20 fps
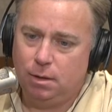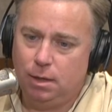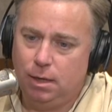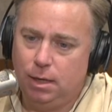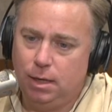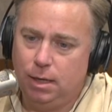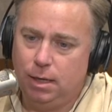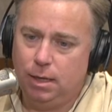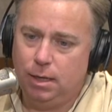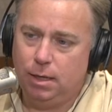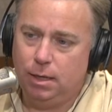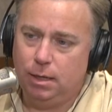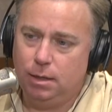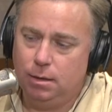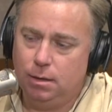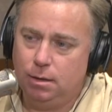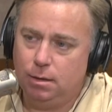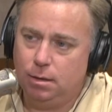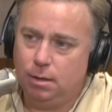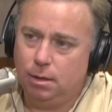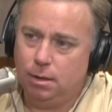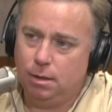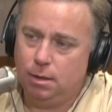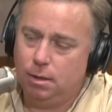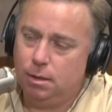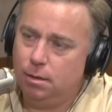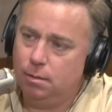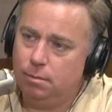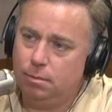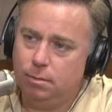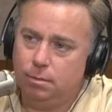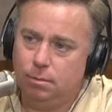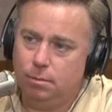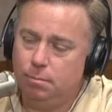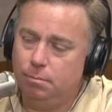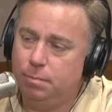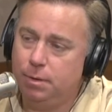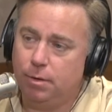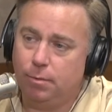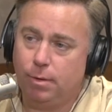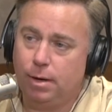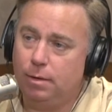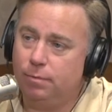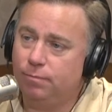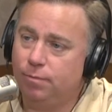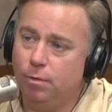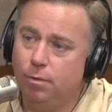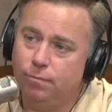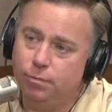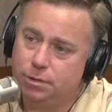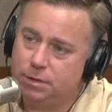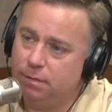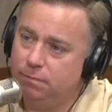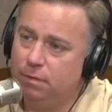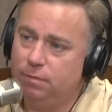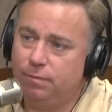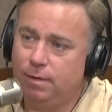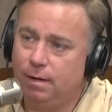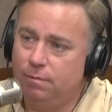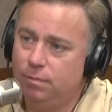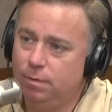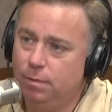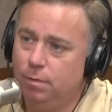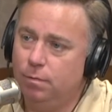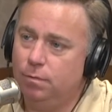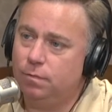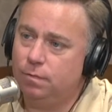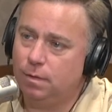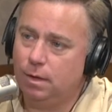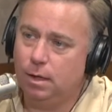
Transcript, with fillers: a uh, been around for over seventy-five years.